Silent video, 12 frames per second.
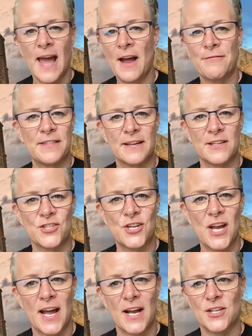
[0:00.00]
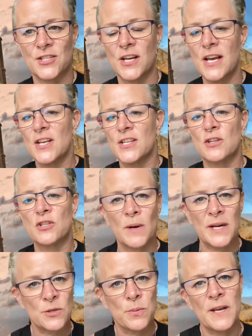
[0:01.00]
everything has changed. So
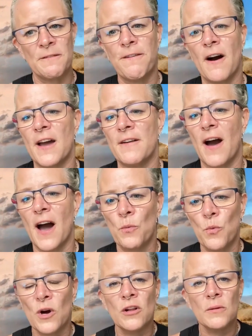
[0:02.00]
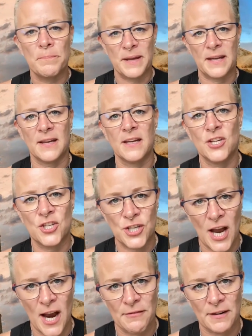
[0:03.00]
2025, I will be
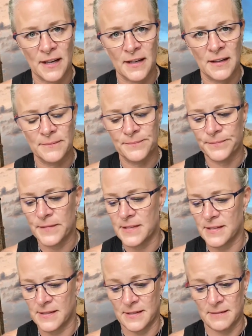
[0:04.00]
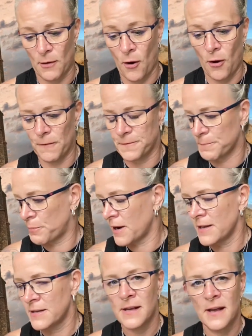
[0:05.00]
sharing, this is hot off the
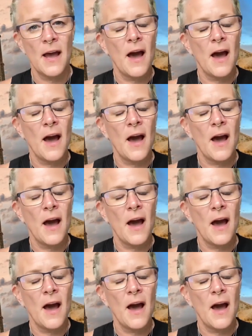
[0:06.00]
press,